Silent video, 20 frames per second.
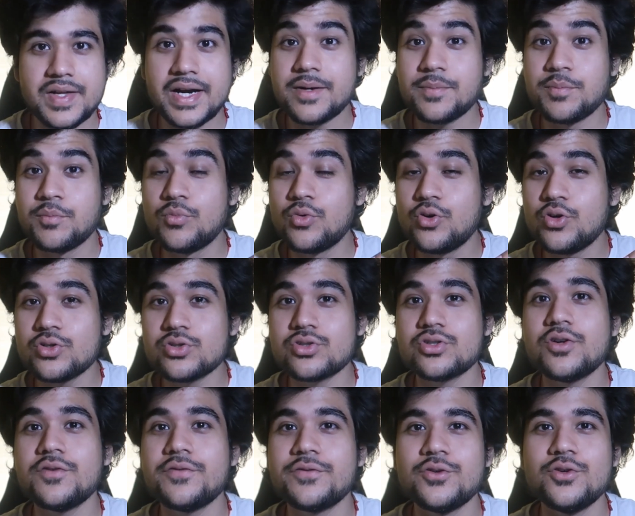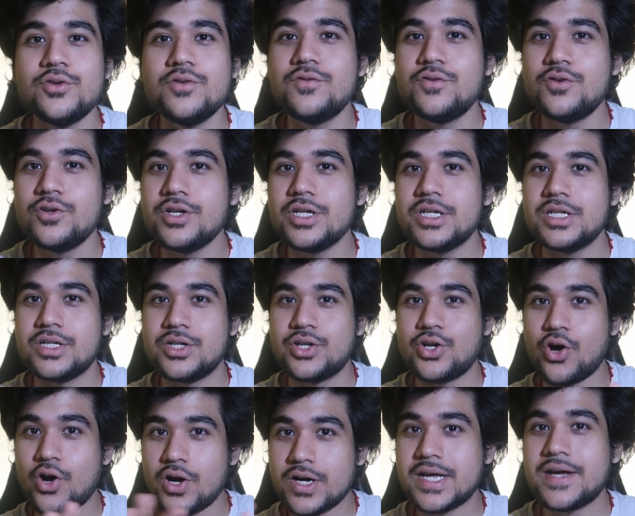that most of you would
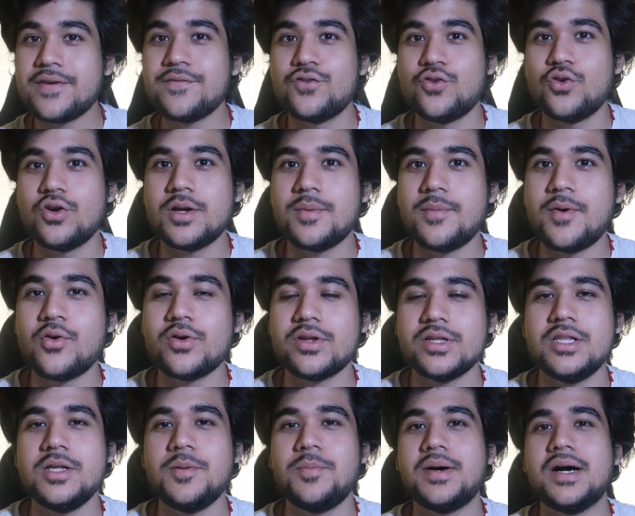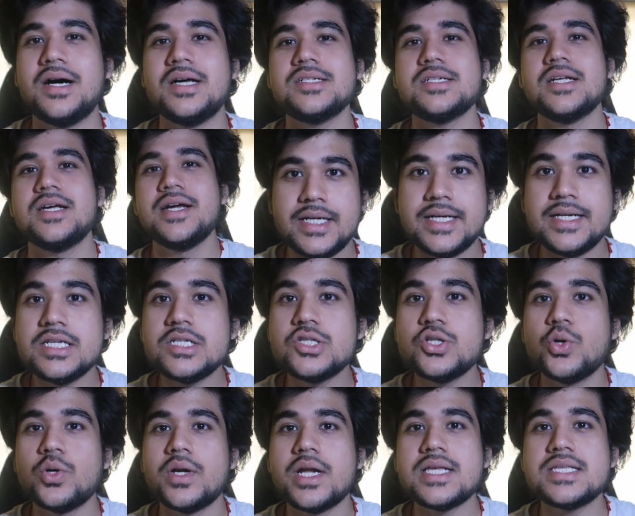not have known about in the past. It is
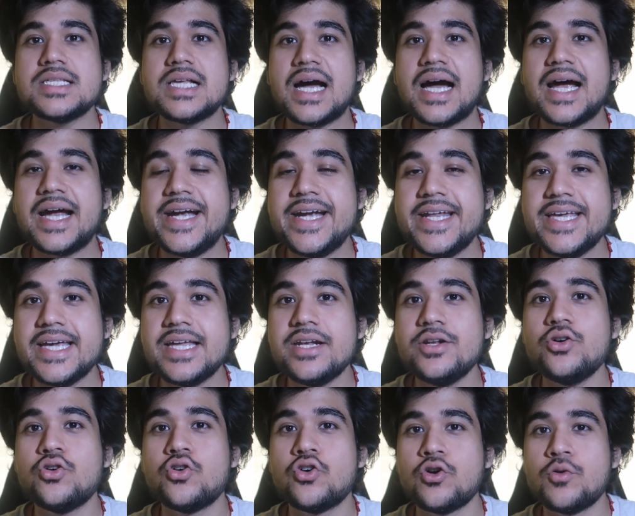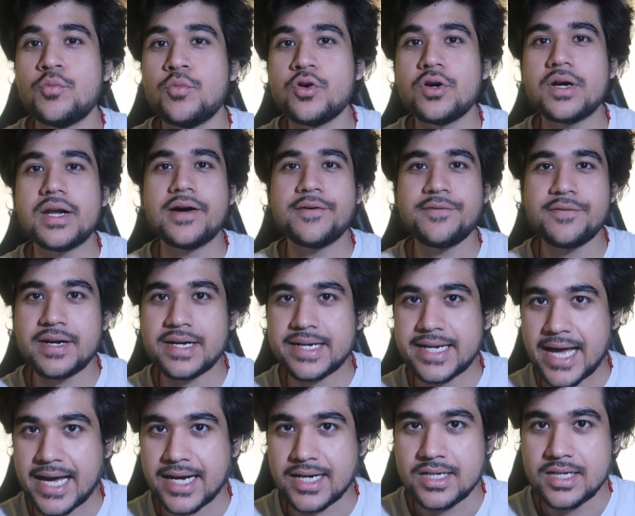known as IDN Homograph
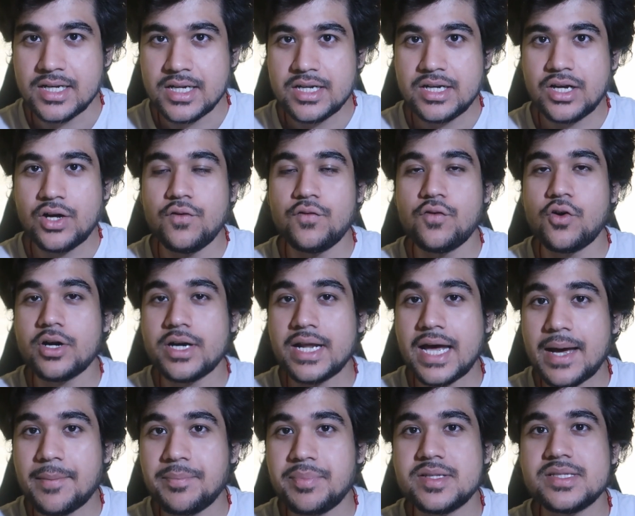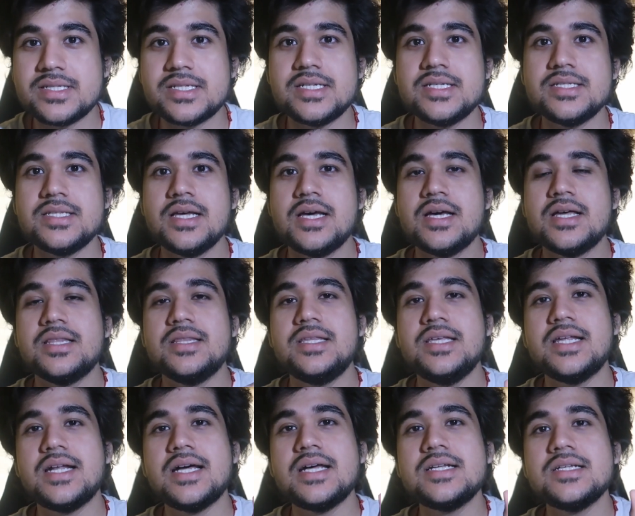attack. Now what happens is,
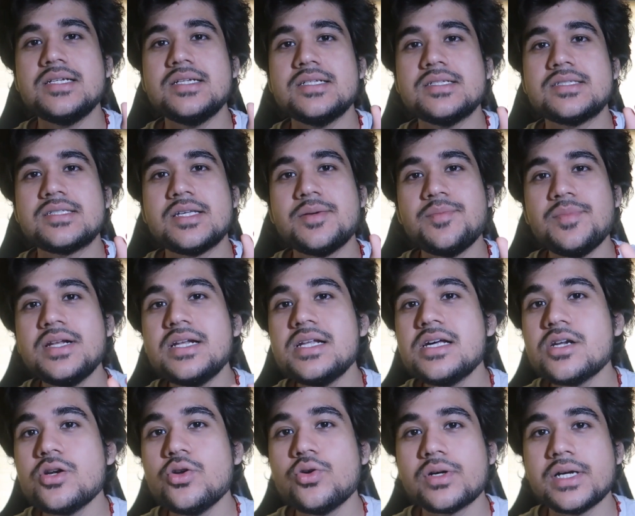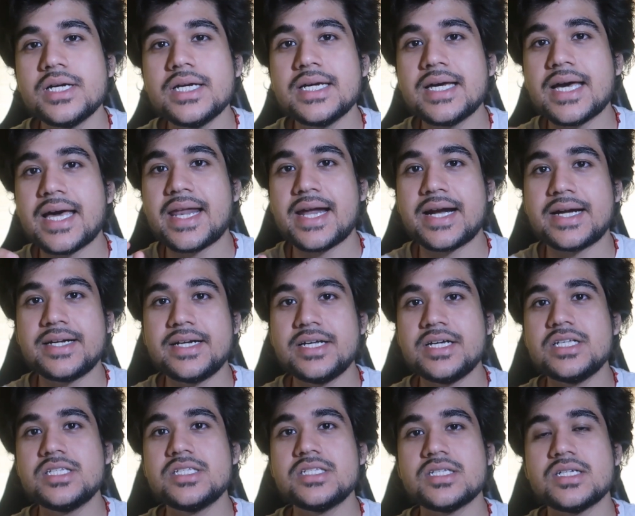there are similar looking
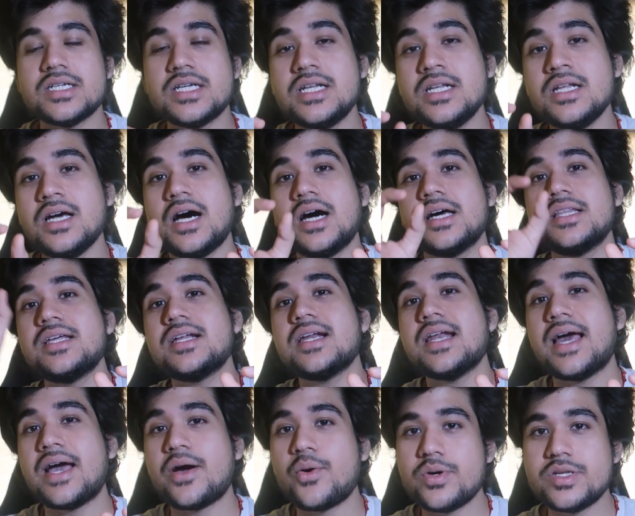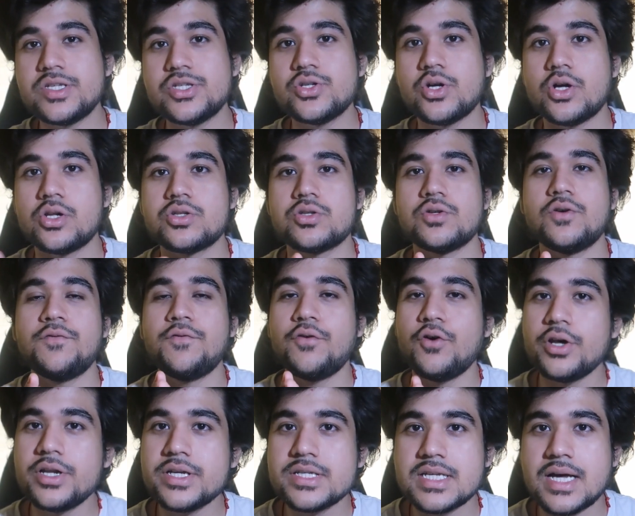characters in other languages also.
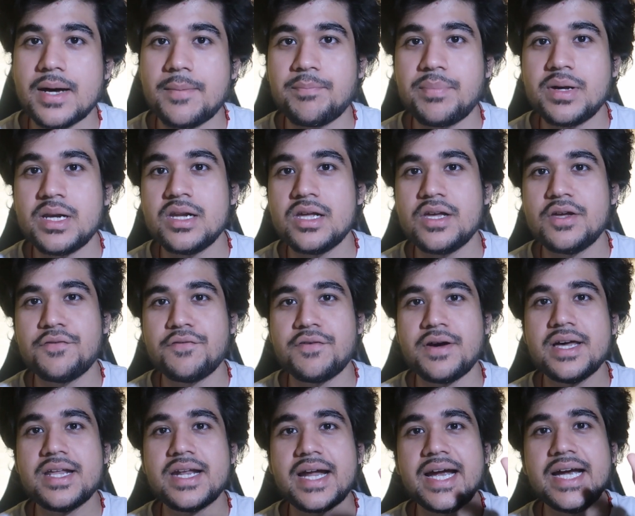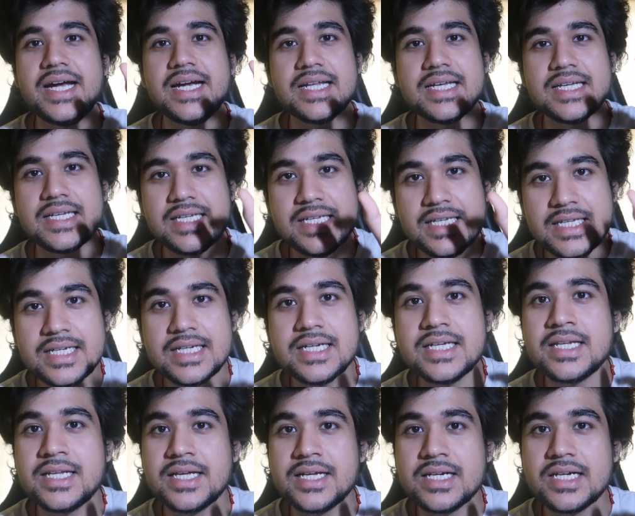For example, if I write
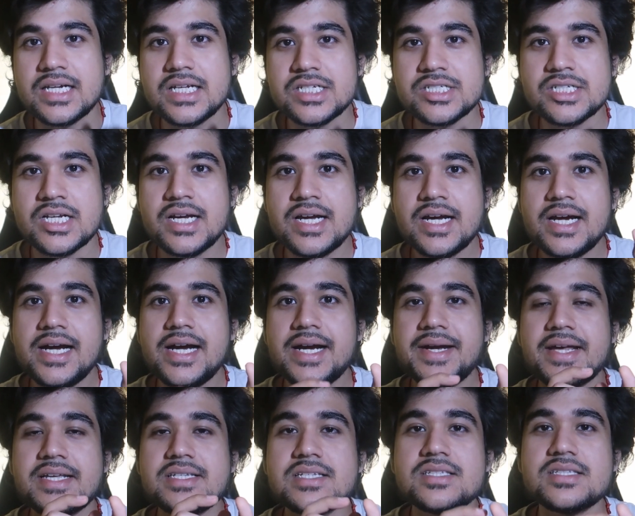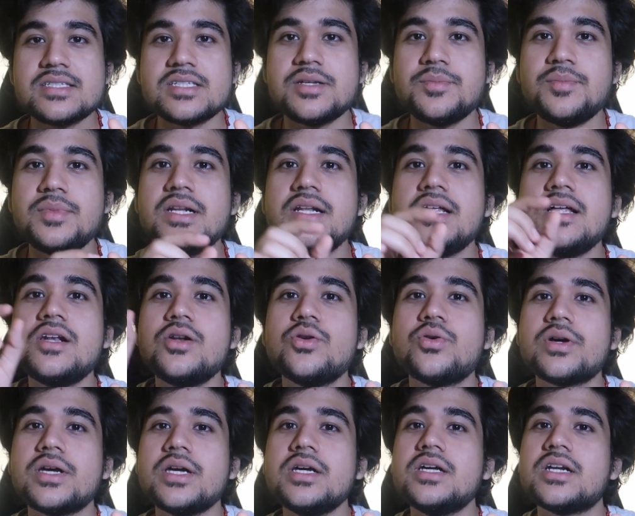E in English, it has a similar
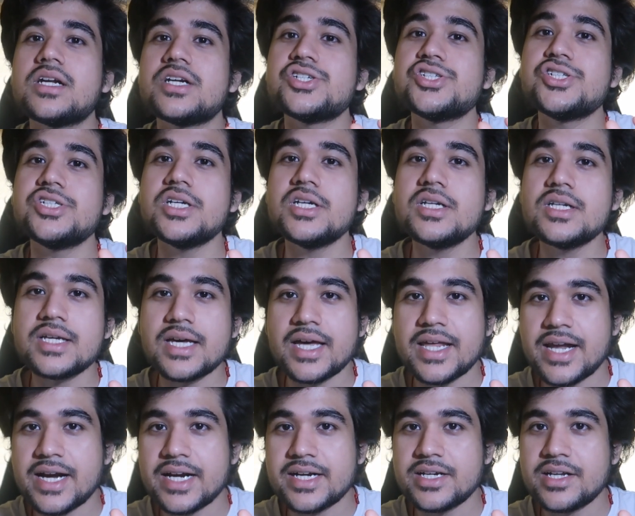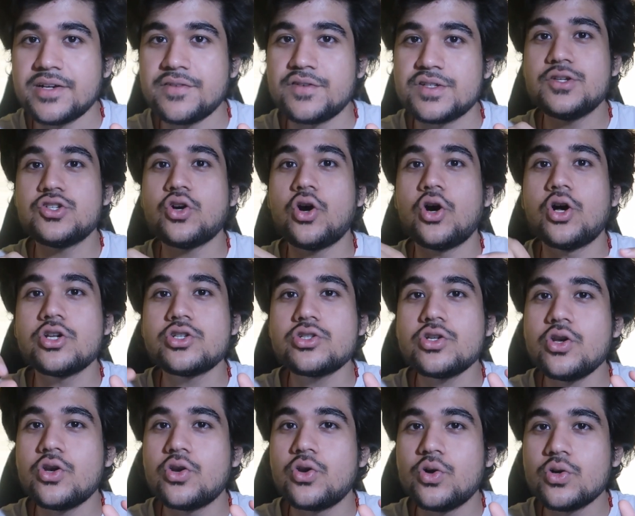looking Russian character which
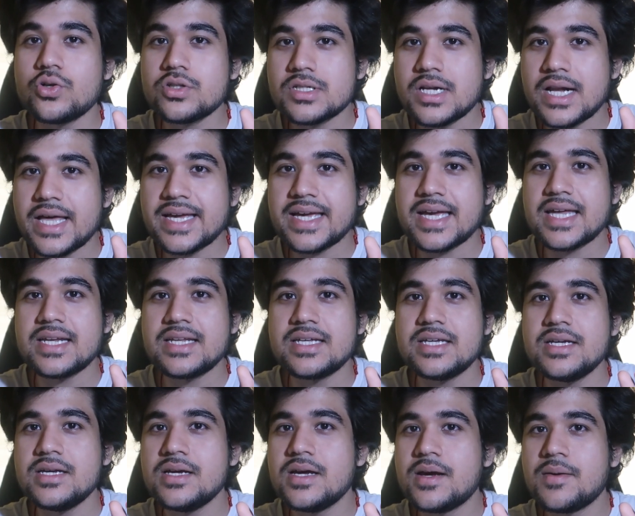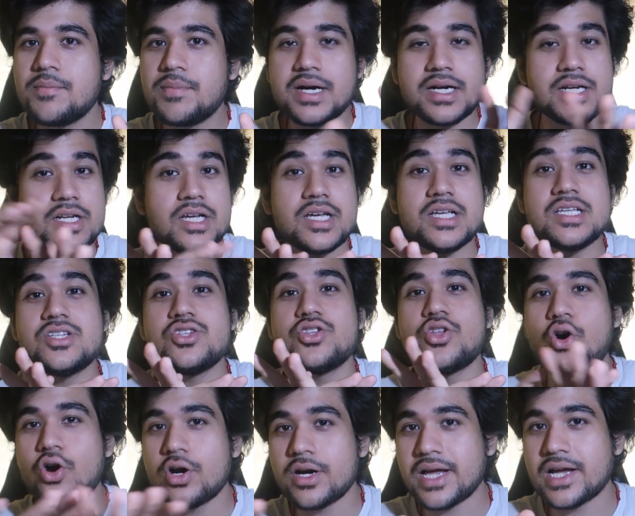also looks like an E but is
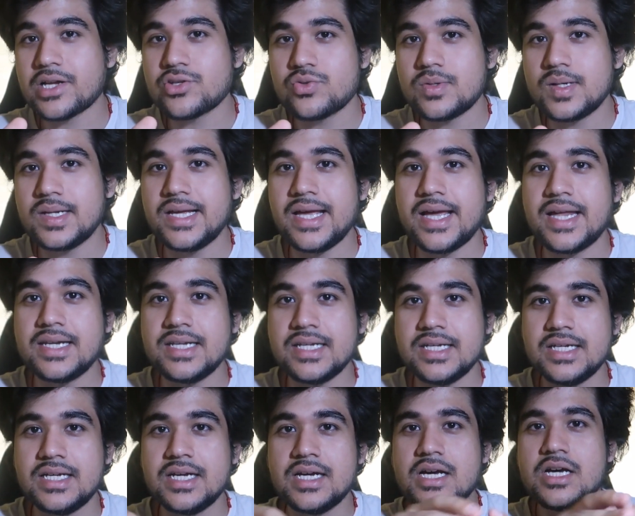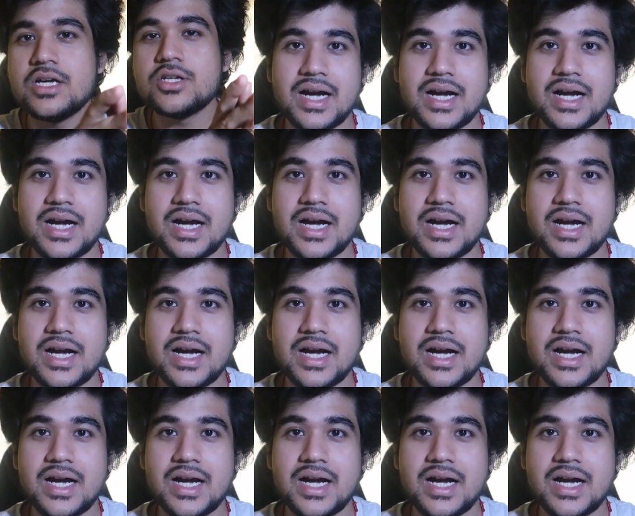not actually an E.